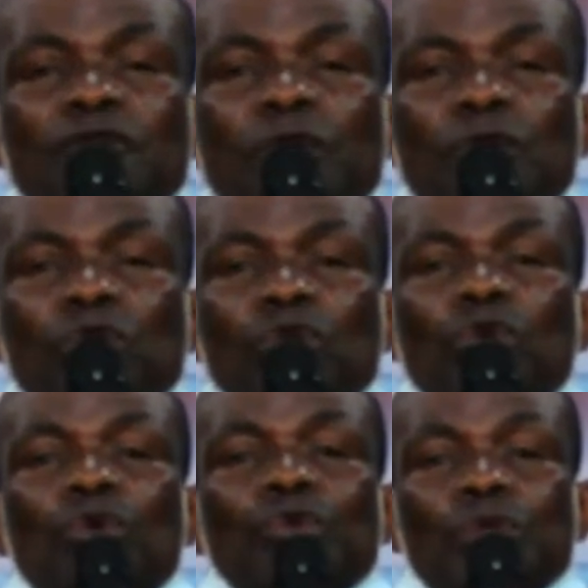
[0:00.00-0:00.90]
for you to
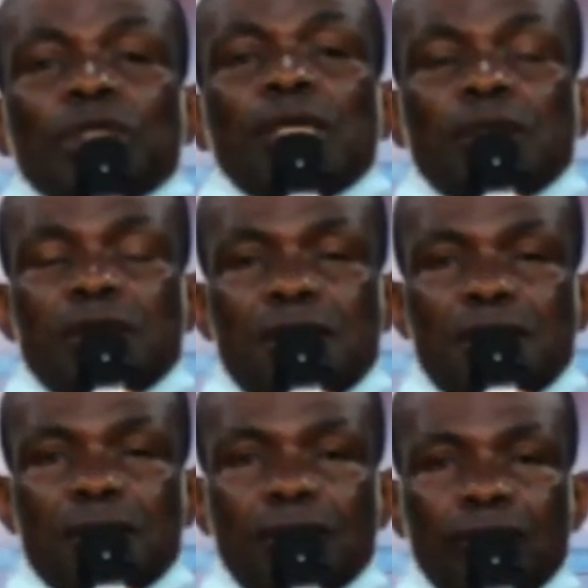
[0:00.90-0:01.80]
go to cells
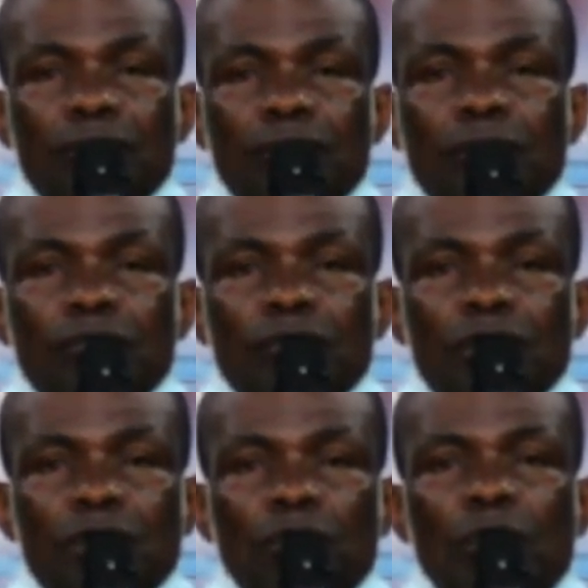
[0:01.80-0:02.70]

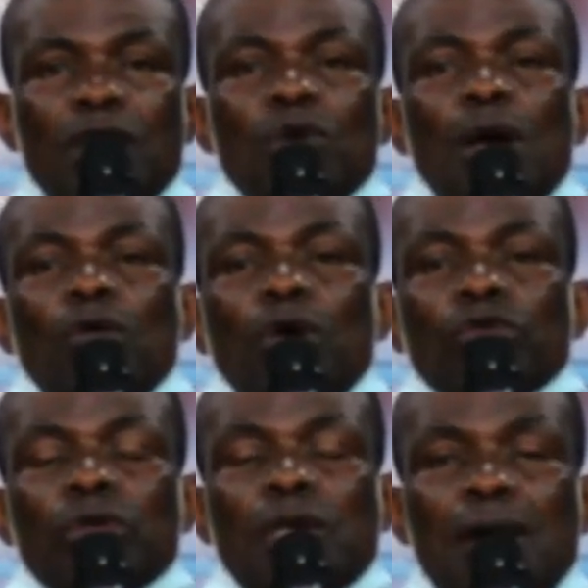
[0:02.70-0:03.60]
when you are called
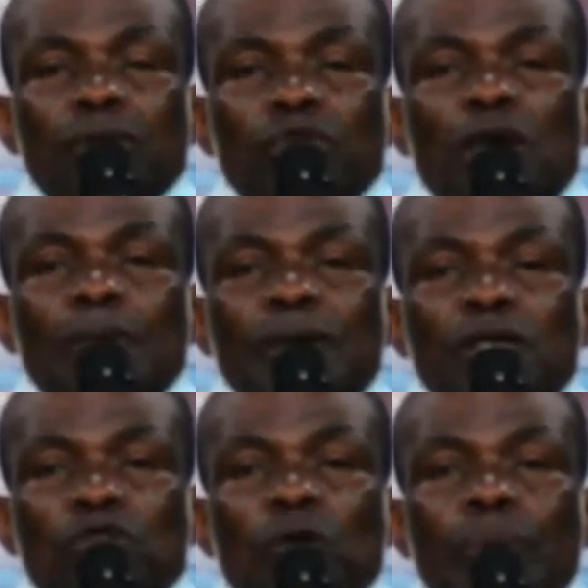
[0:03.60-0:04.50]
to come to a
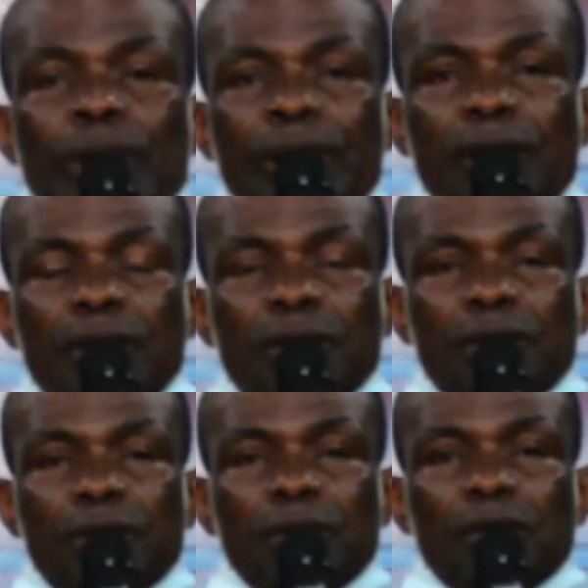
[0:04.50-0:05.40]
place to pray,
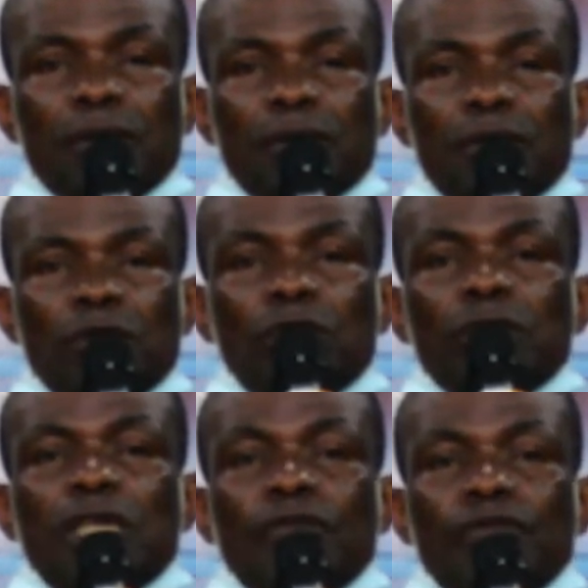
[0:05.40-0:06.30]
don't
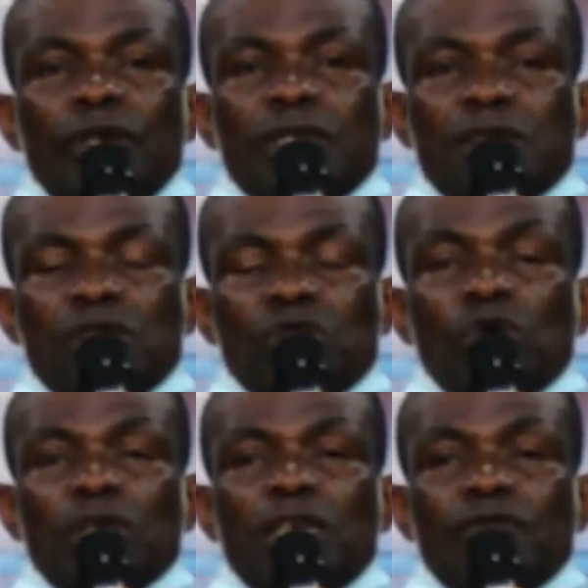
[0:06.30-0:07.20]
give reasons,
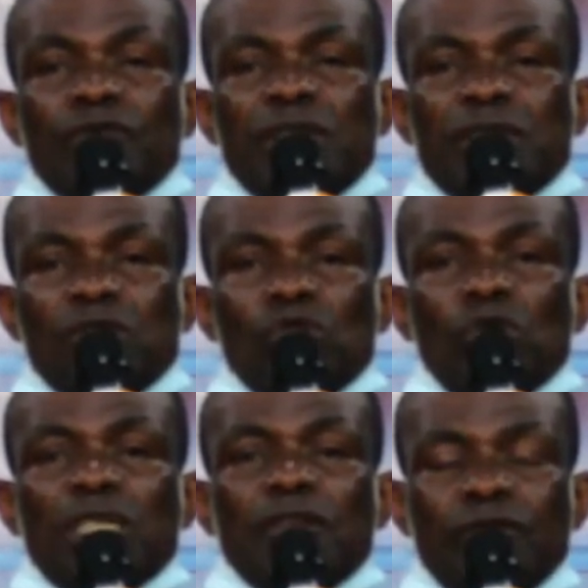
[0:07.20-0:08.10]
don't give reasons,
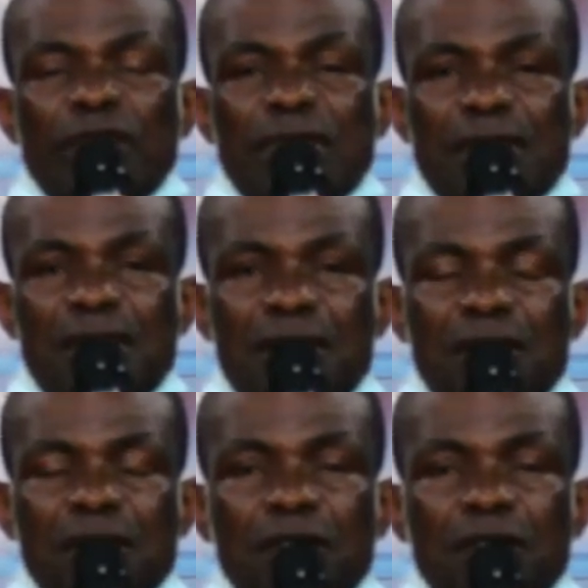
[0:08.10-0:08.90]
don't give reasons.